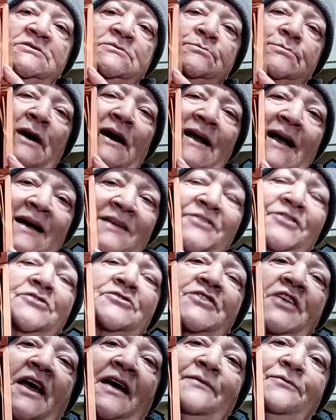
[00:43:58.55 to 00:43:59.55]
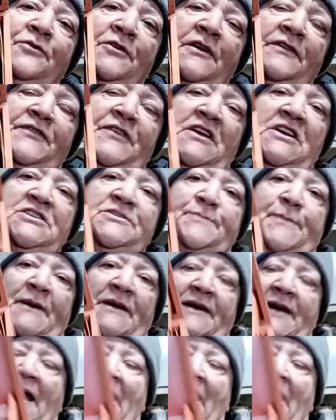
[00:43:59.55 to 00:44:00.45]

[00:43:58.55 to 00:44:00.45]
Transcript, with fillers: My yeah. aunt used to have one of these, but